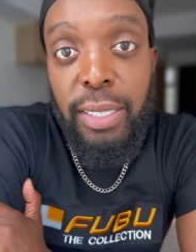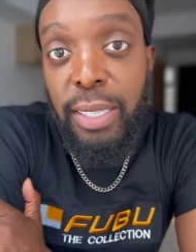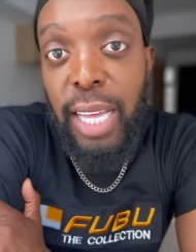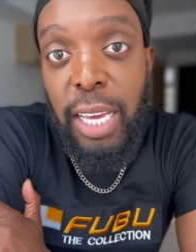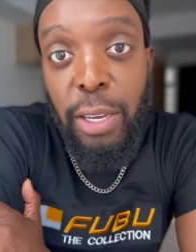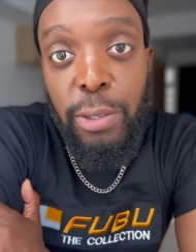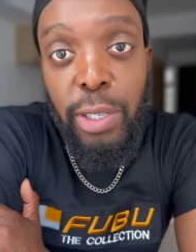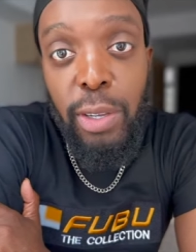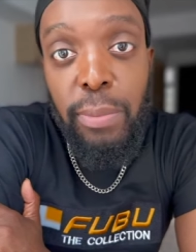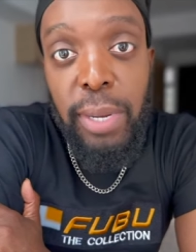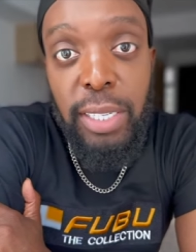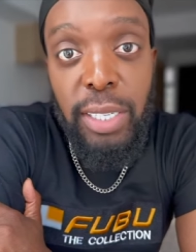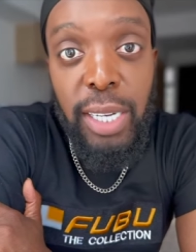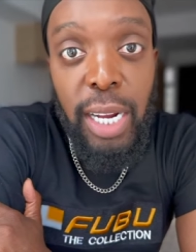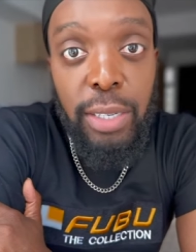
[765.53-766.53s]
Thank you so
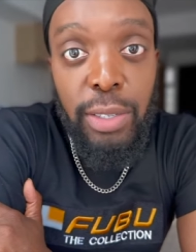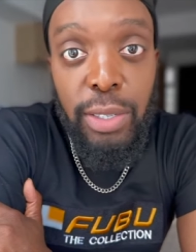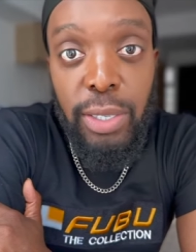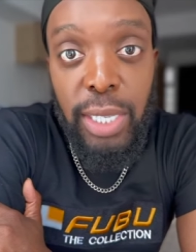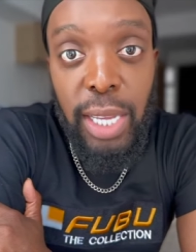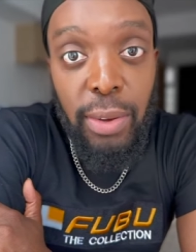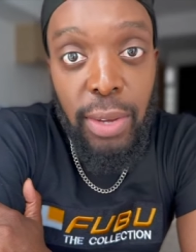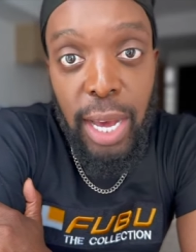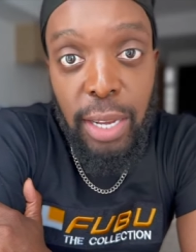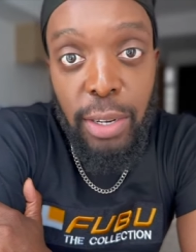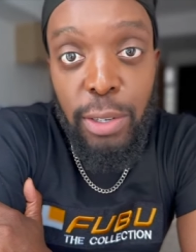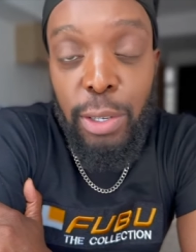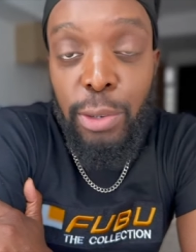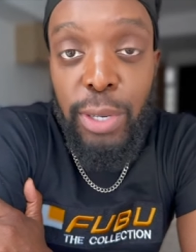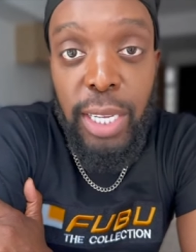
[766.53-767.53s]
much, Dr. Salgado.
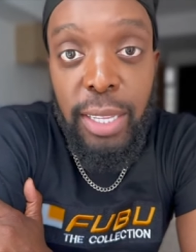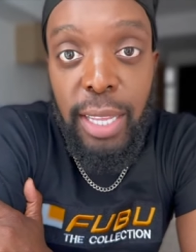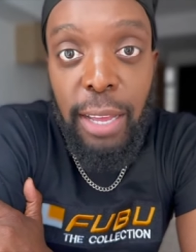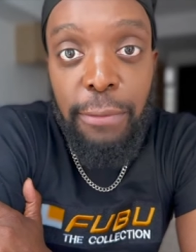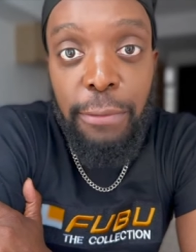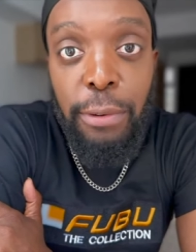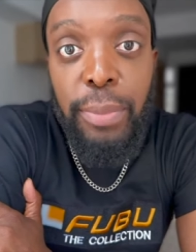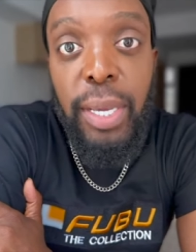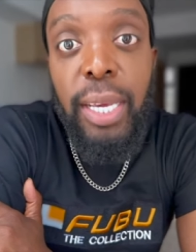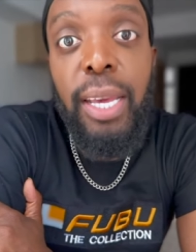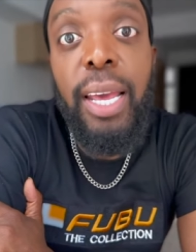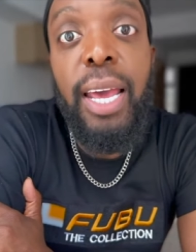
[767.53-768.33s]
You did that for me.